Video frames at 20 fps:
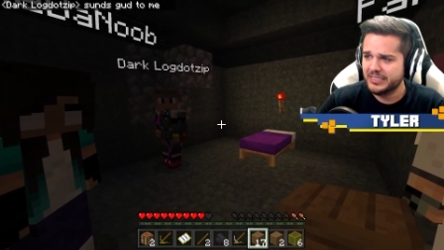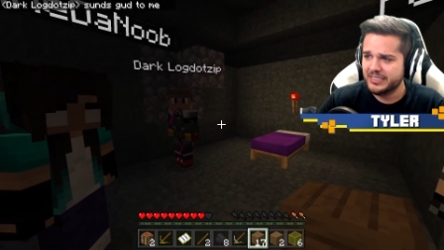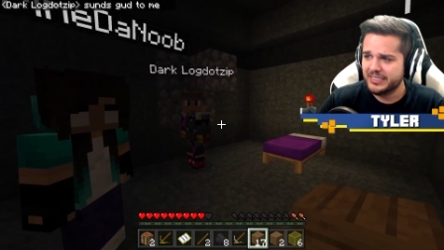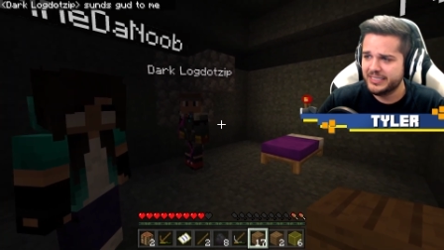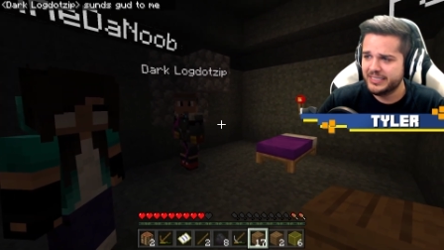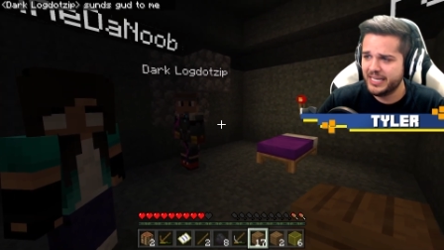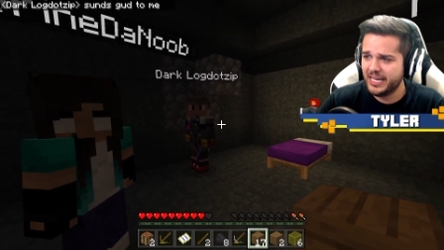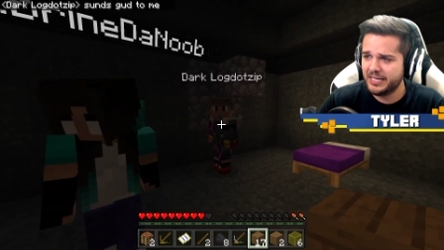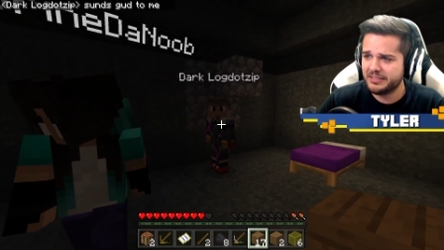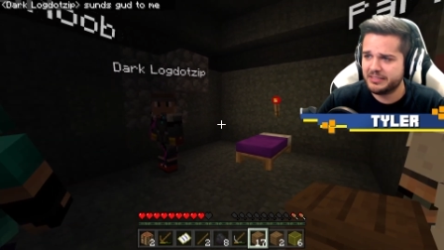
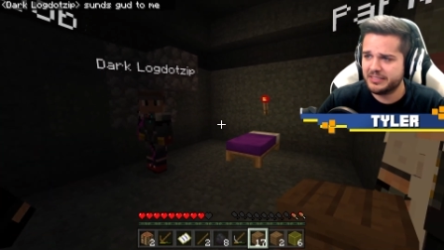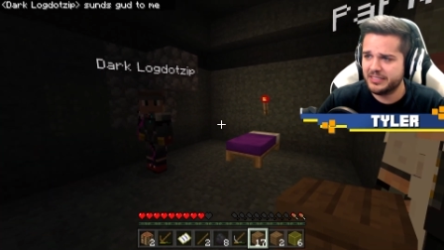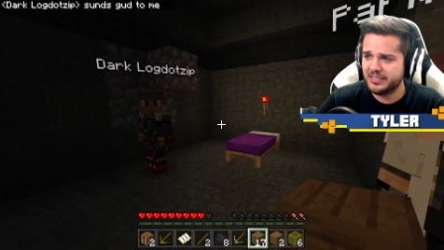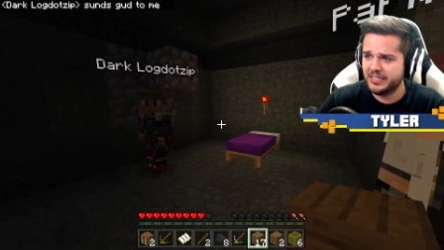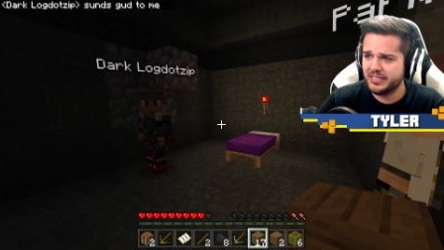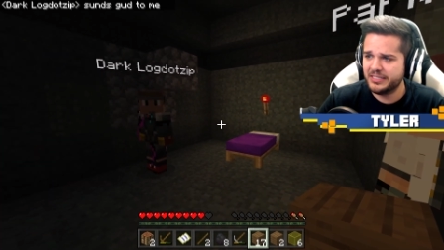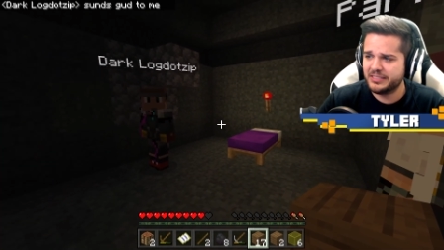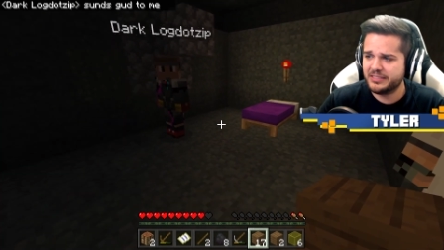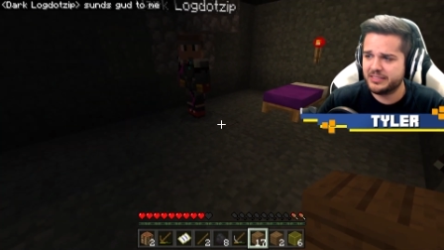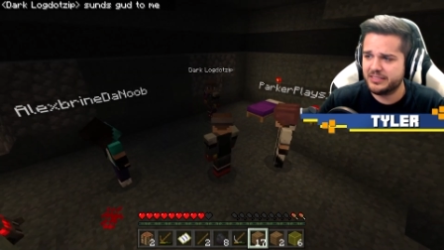Yeah,
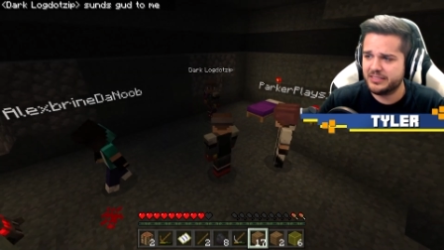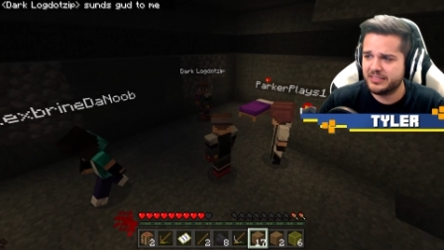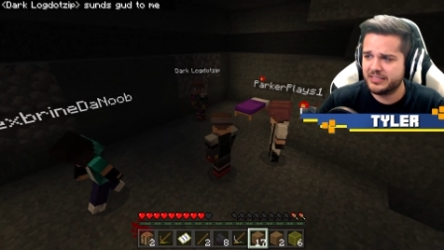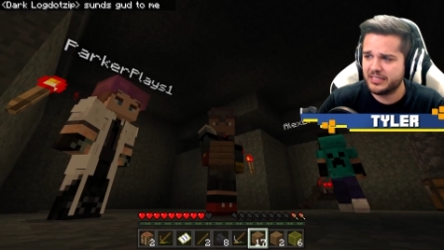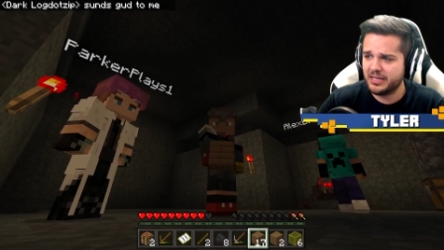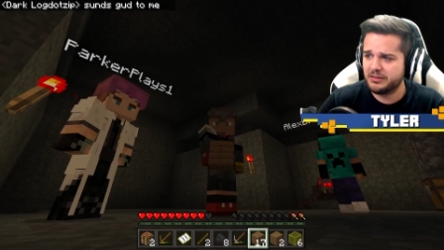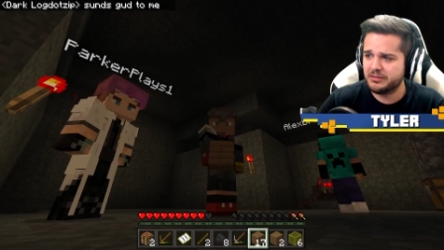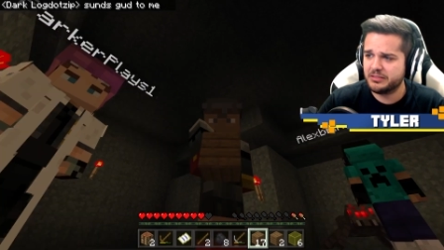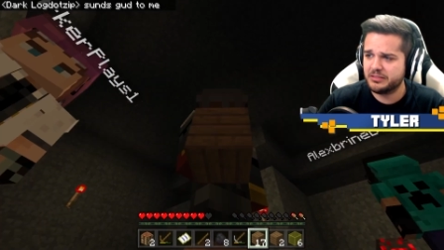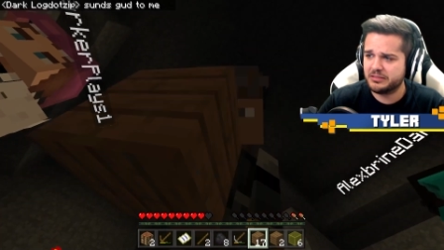uh,
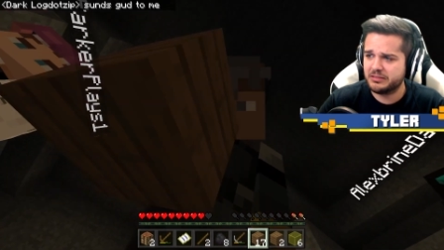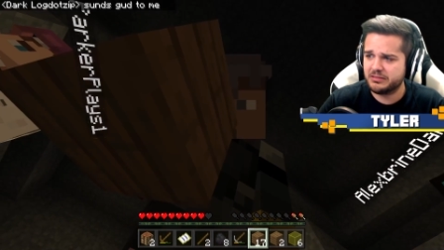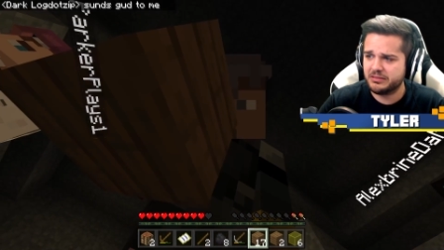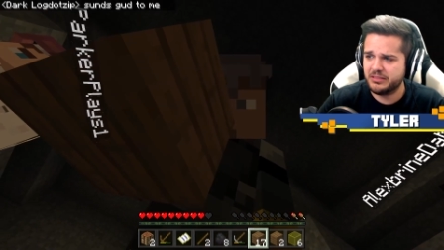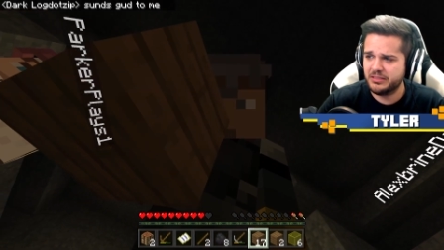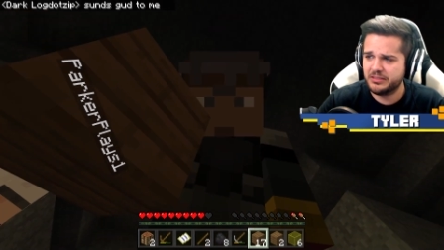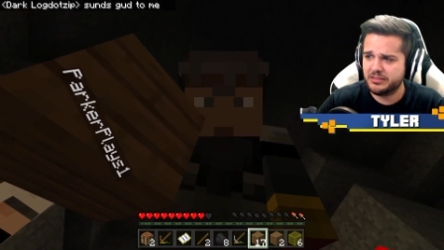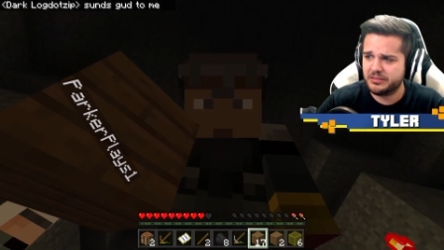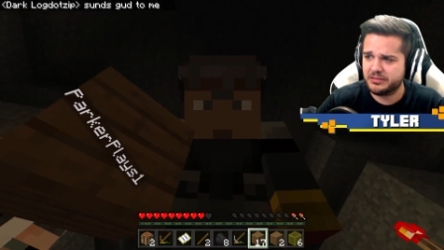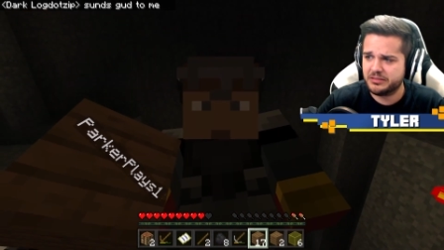sounds
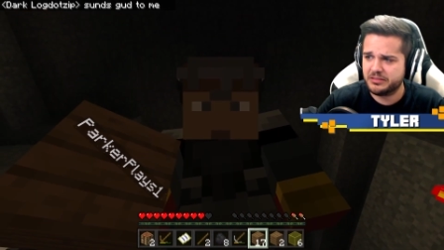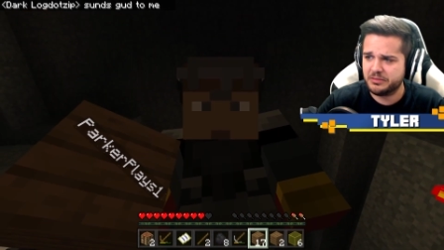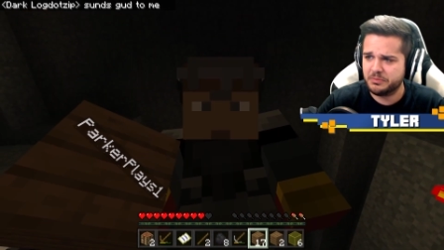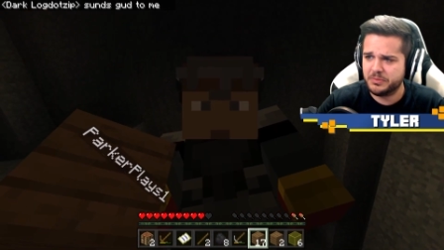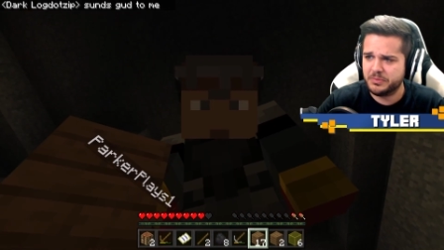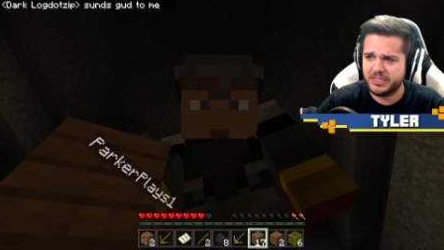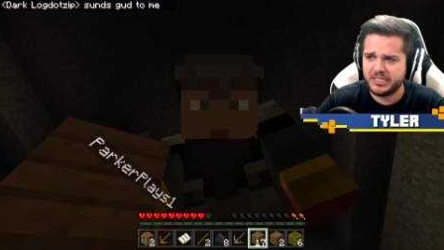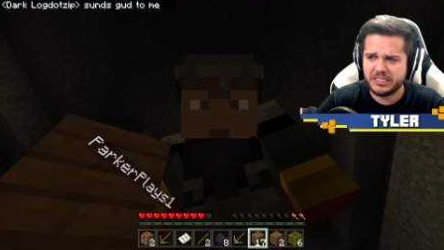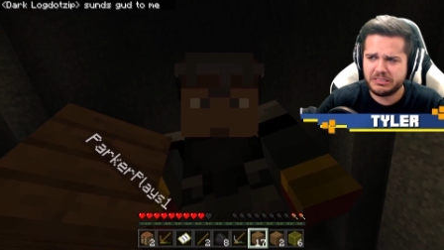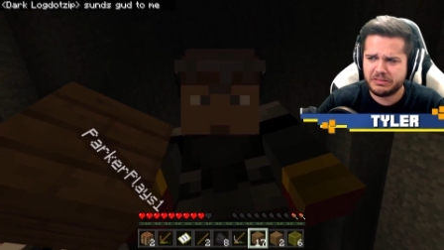good to
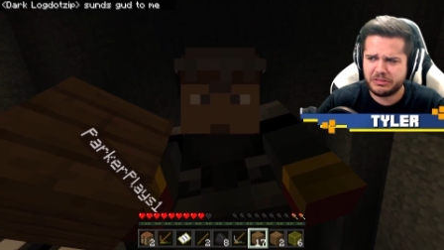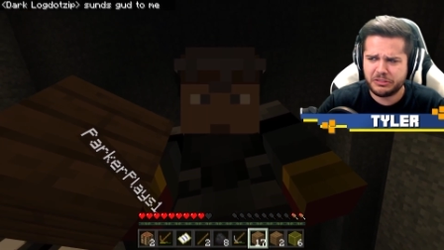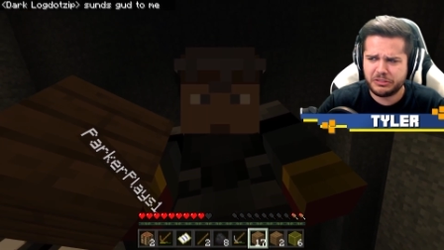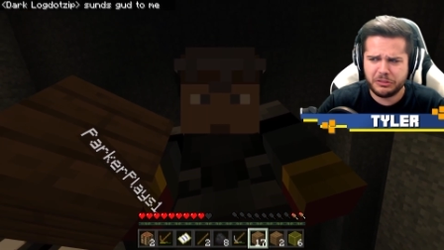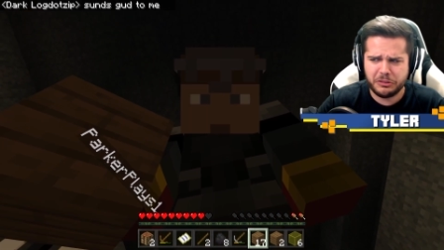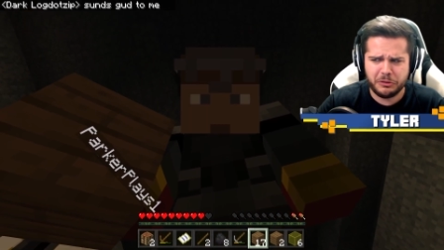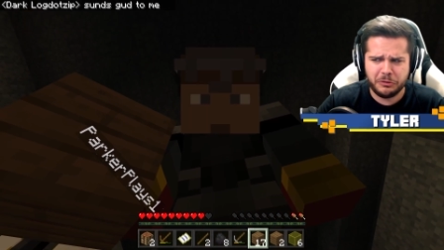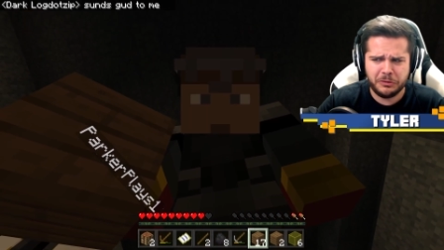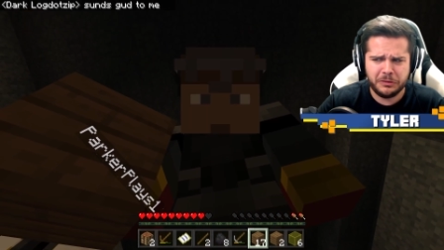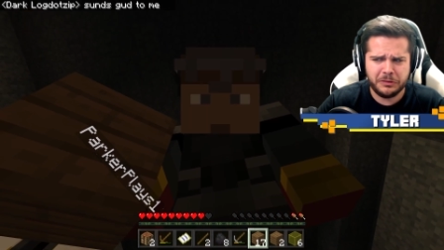me
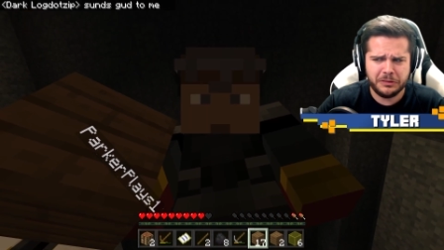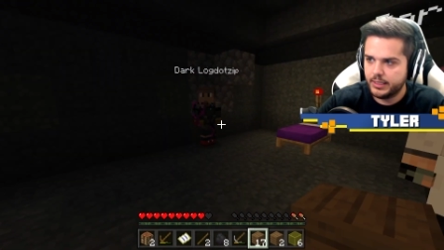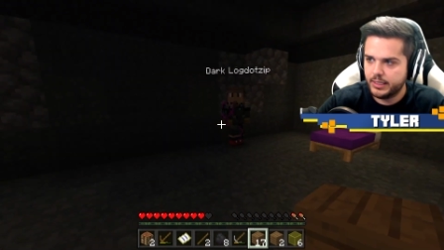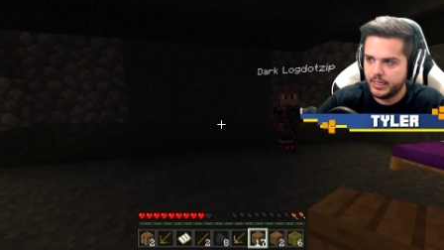too.